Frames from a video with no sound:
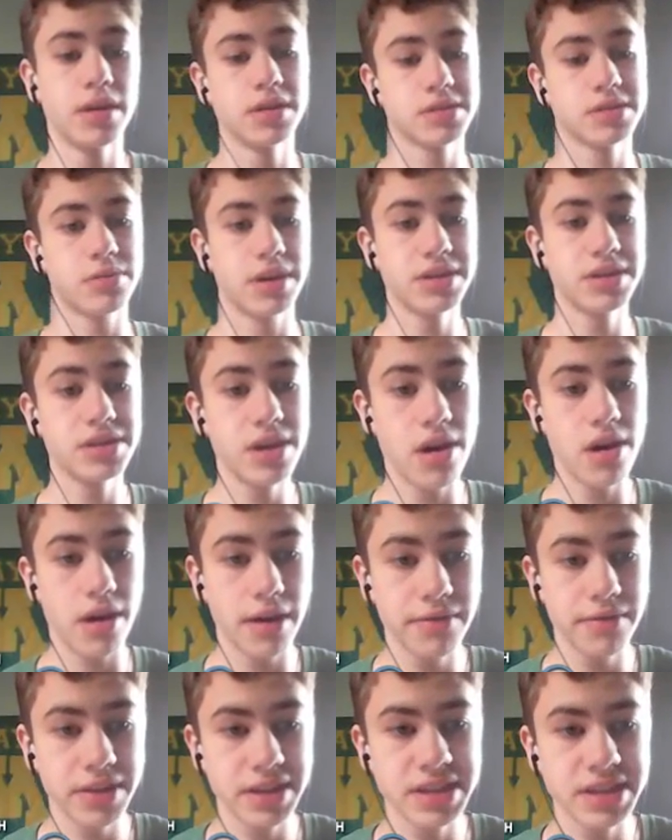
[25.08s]
So
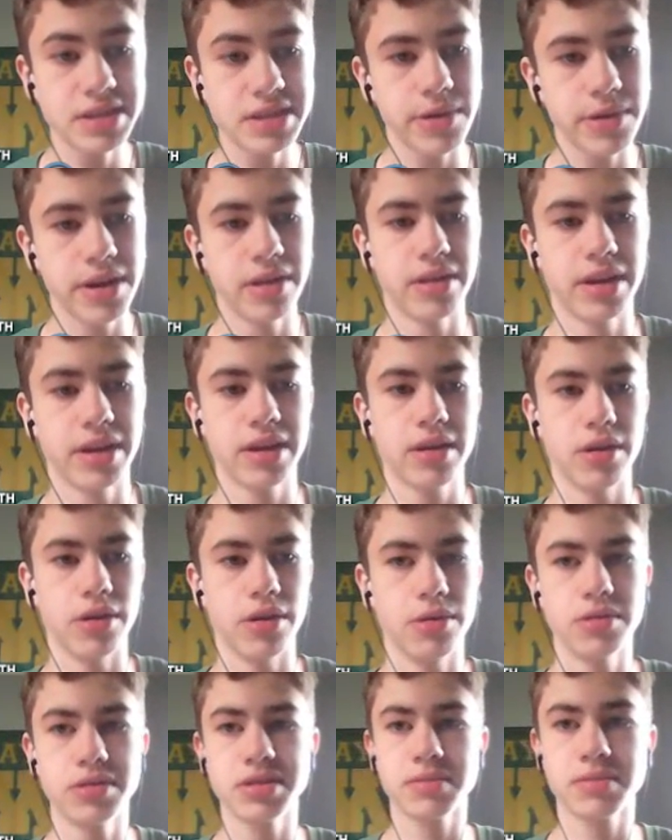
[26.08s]
href, this is where your link
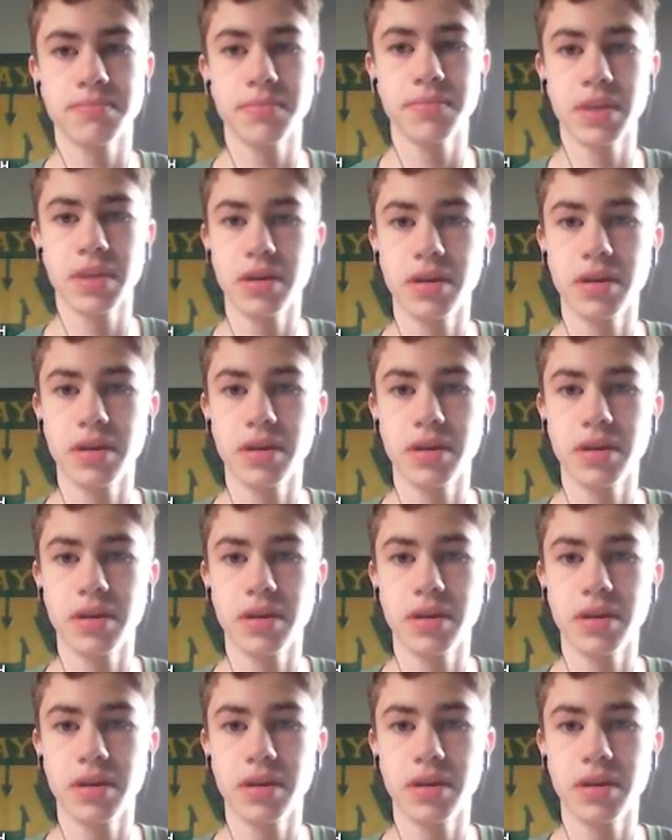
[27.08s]
goes.